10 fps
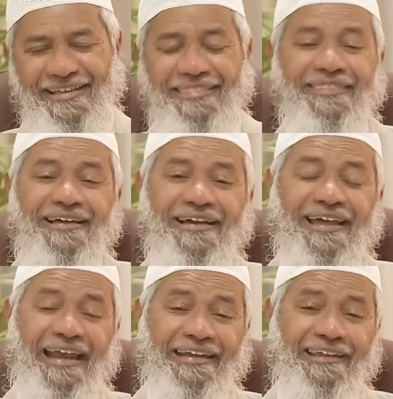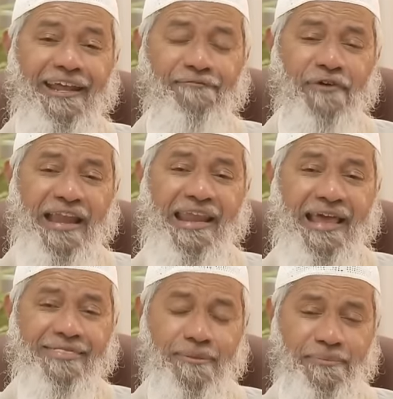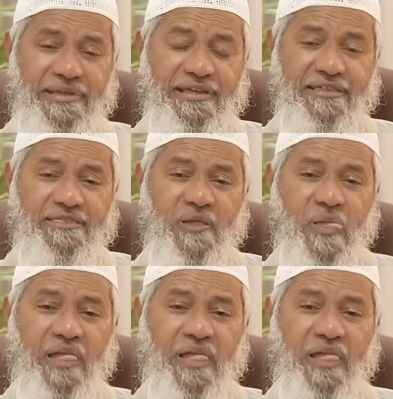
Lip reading: The criteria for Allah accepting is